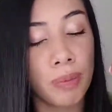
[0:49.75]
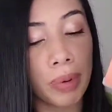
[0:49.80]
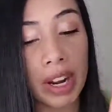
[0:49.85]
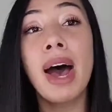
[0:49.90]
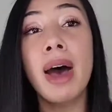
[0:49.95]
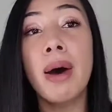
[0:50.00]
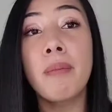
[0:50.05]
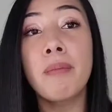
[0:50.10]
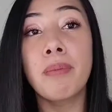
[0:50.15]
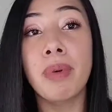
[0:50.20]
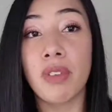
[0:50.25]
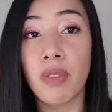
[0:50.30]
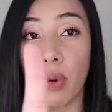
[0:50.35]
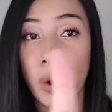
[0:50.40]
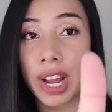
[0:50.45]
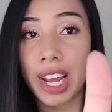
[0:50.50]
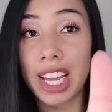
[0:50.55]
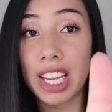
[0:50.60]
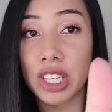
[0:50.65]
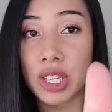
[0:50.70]
But
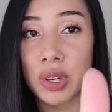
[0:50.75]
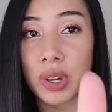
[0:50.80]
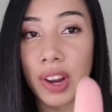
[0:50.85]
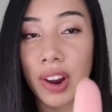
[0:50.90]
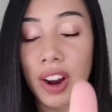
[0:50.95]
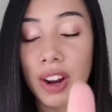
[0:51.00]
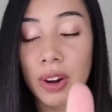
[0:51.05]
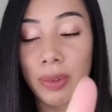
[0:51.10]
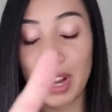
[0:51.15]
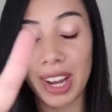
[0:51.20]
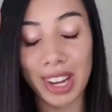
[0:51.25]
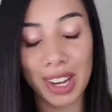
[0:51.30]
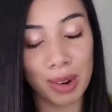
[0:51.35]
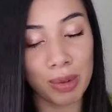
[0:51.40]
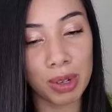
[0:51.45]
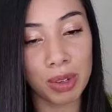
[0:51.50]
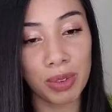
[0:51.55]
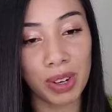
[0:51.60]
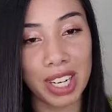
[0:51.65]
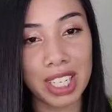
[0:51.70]
before I get too carried away, I
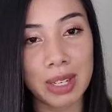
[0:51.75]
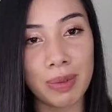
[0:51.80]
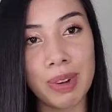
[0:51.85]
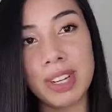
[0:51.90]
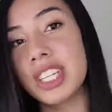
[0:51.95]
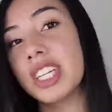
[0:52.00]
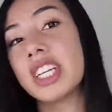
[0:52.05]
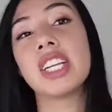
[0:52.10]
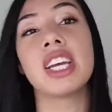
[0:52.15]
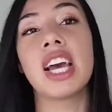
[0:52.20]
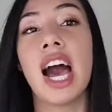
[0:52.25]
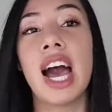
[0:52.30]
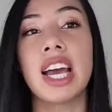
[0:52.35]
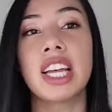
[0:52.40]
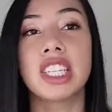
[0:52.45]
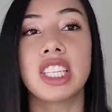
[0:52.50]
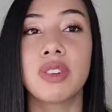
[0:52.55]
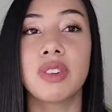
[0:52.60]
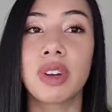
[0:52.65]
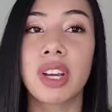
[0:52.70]
almost forgot to mention,
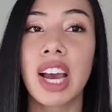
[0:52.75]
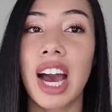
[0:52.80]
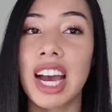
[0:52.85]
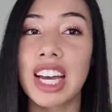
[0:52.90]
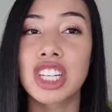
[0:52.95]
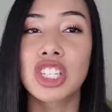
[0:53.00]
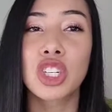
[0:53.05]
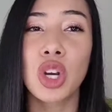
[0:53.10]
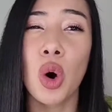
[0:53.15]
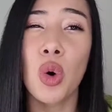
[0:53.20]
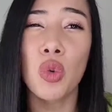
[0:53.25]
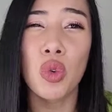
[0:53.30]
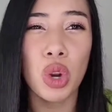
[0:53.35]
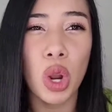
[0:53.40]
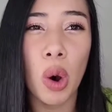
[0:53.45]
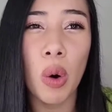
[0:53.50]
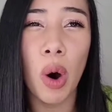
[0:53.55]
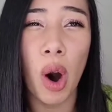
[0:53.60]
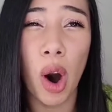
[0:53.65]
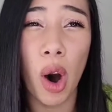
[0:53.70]
guys, if you guys don't
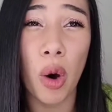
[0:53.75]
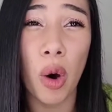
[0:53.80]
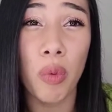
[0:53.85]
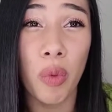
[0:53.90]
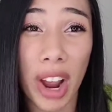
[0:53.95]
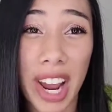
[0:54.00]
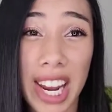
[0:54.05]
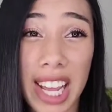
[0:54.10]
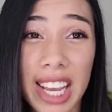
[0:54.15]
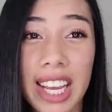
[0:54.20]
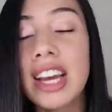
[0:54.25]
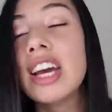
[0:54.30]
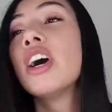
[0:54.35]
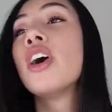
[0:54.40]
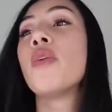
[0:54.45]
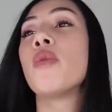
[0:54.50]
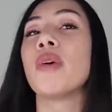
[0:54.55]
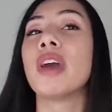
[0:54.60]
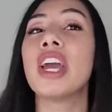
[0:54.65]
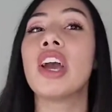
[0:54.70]
know already,
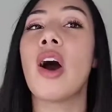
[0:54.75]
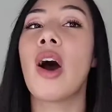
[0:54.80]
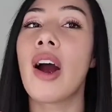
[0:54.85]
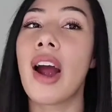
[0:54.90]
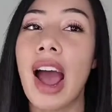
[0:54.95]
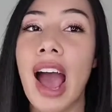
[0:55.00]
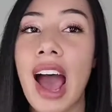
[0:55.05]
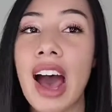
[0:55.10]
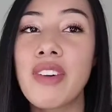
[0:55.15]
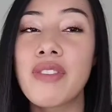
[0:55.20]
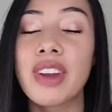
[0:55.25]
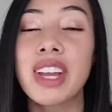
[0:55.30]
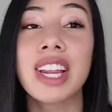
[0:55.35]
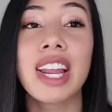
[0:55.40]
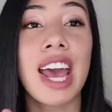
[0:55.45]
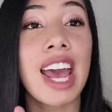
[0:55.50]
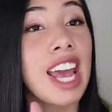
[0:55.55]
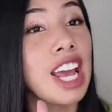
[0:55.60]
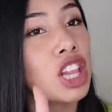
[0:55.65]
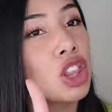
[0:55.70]
we are
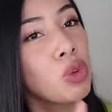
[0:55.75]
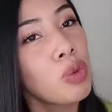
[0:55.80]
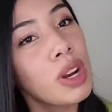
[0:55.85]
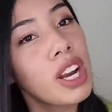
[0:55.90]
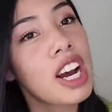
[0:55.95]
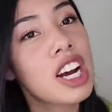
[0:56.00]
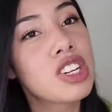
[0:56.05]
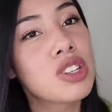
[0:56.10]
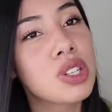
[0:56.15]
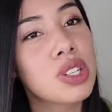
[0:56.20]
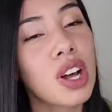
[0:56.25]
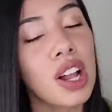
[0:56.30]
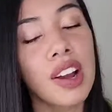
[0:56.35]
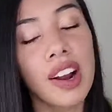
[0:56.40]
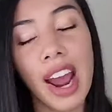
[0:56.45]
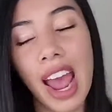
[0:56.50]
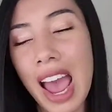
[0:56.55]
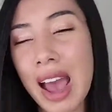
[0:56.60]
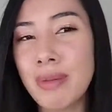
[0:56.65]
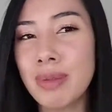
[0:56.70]
having a
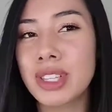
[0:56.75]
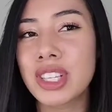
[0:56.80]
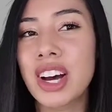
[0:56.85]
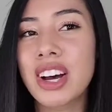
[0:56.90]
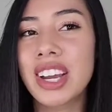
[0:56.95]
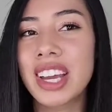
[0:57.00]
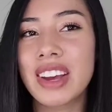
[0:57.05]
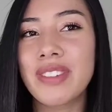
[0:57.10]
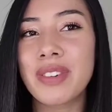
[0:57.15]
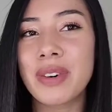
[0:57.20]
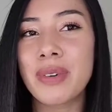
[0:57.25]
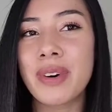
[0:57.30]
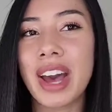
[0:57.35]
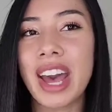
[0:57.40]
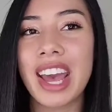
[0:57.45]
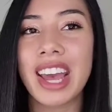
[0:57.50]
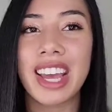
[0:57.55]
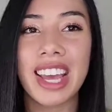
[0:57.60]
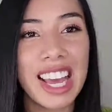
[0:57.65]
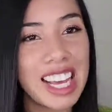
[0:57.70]
$300 Amazon
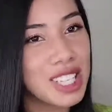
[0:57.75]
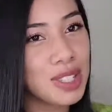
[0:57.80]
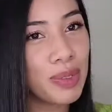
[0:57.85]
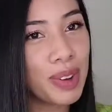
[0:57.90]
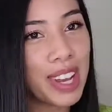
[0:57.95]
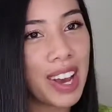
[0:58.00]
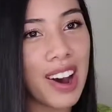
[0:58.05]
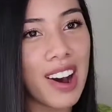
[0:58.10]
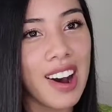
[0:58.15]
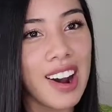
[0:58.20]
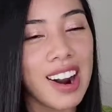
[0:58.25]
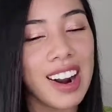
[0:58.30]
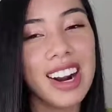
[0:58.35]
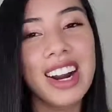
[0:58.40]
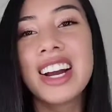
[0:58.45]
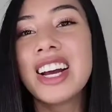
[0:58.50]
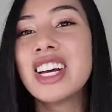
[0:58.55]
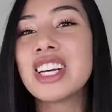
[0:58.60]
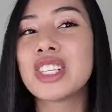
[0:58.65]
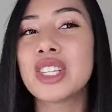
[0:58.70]
giveaway. Yes, we are.
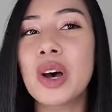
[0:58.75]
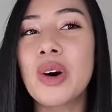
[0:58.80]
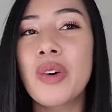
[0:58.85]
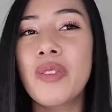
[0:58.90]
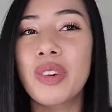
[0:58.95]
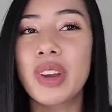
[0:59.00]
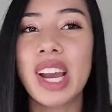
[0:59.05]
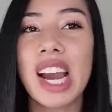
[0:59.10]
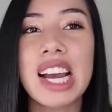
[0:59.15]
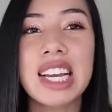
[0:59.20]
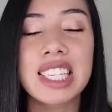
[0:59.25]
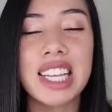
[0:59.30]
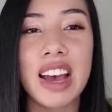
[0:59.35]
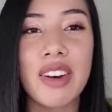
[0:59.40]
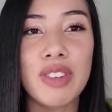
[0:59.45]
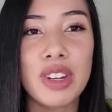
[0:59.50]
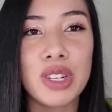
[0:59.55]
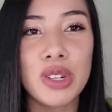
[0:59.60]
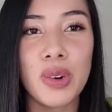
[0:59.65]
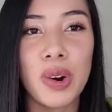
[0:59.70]
So if you guys
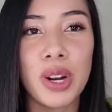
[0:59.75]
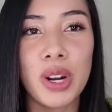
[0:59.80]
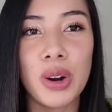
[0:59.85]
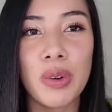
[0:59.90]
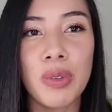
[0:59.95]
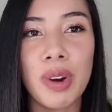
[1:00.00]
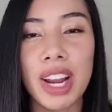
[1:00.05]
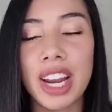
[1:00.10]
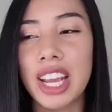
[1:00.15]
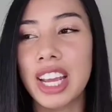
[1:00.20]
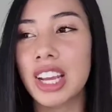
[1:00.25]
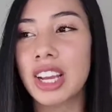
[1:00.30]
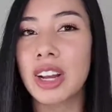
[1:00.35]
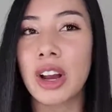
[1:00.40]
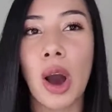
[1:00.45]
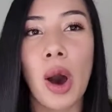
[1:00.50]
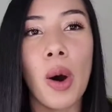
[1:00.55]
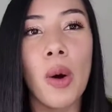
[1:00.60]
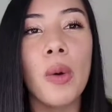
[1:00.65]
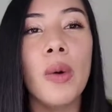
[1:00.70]
haven't joined already,
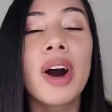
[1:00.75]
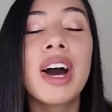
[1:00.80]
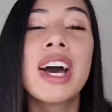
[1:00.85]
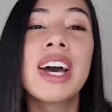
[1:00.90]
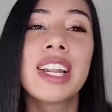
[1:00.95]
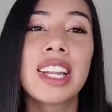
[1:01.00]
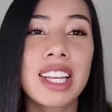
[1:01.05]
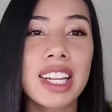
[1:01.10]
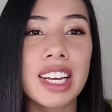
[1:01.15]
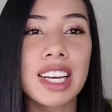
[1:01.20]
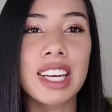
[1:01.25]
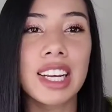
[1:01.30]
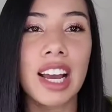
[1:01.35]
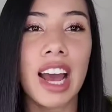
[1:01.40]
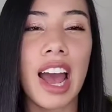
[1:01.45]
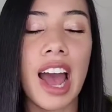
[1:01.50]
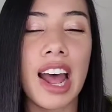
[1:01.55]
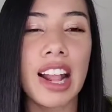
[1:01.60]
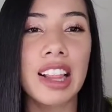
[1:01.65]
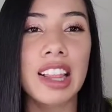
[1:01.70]
go look
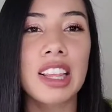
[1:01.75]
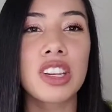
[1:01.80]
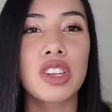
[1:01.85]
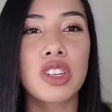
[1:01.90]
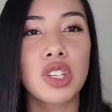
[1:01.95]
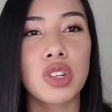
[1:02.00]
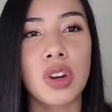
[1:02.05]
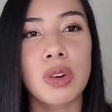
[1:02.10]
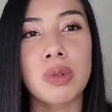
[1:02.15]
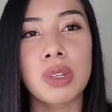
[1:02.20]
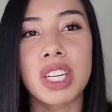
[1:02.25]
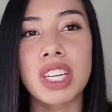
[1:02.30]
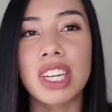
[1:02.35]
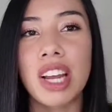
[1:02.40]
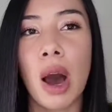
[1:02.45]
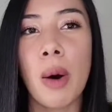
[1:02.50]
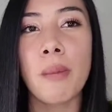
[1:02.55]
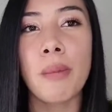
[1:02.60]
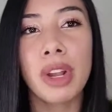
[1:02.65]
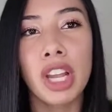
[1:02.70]
at the description
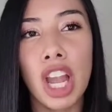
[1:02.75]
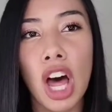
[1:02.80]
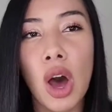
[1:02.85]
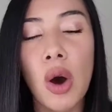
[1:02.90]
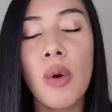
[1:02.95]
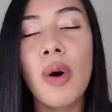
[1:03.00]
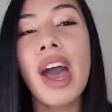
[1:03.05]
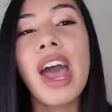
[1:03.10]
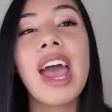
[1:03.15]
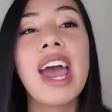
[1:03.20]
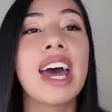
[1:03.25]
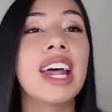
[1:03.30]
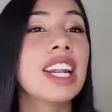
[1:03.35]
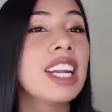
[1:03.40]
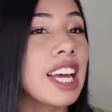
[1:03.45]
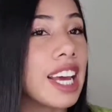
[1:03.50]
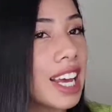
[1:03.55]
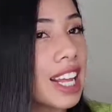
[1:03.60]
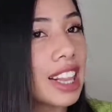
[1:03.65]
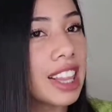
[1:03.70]
down below and